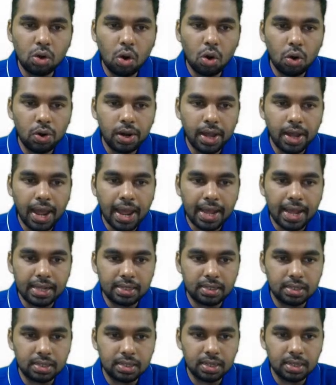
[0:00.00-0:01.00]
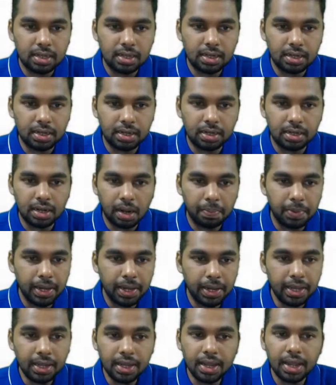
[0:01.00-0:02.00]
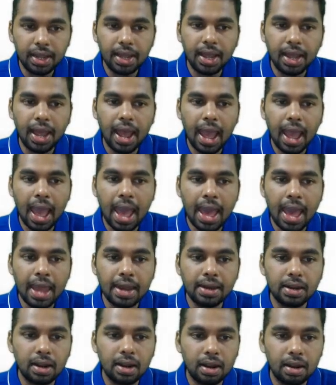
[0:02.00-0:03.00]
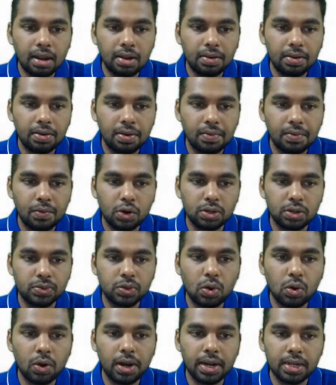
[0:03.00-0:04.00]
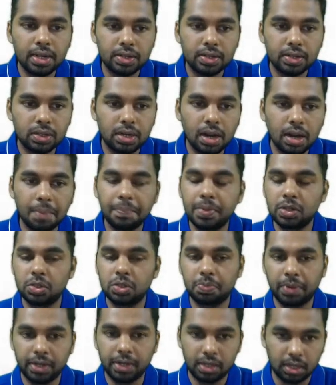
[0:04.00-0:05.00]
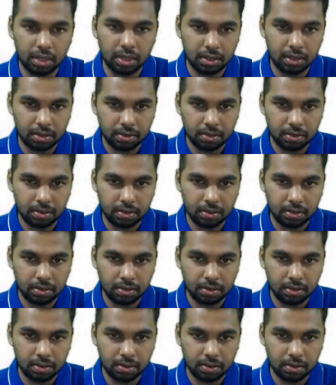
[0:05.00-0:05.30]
called as doubling and what is called as number splitting.